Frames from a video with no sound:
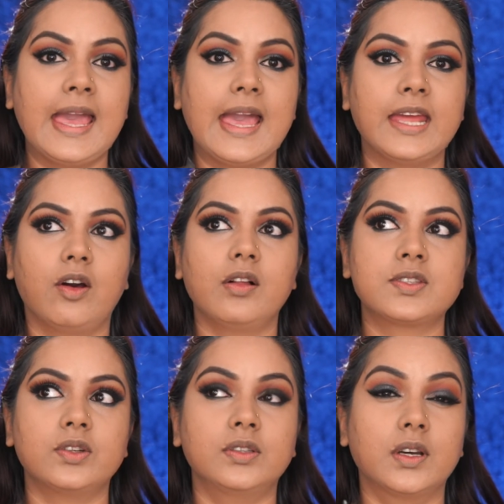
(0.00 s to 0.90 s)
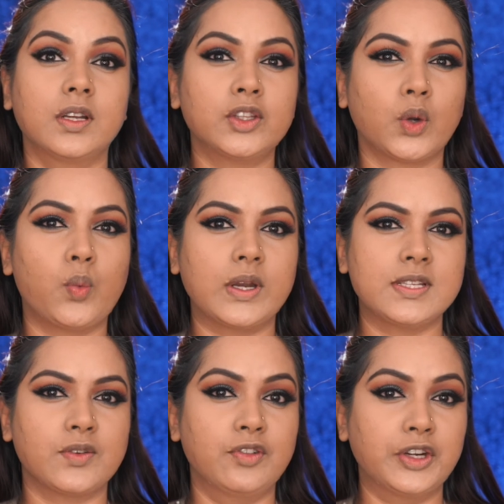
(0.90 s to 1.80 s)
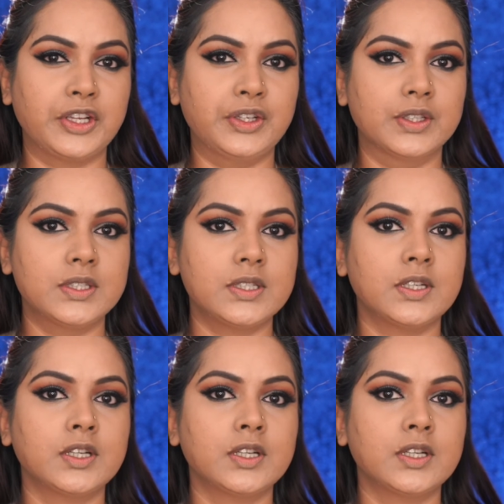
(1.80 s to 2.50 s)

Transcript: And also the another one is a very good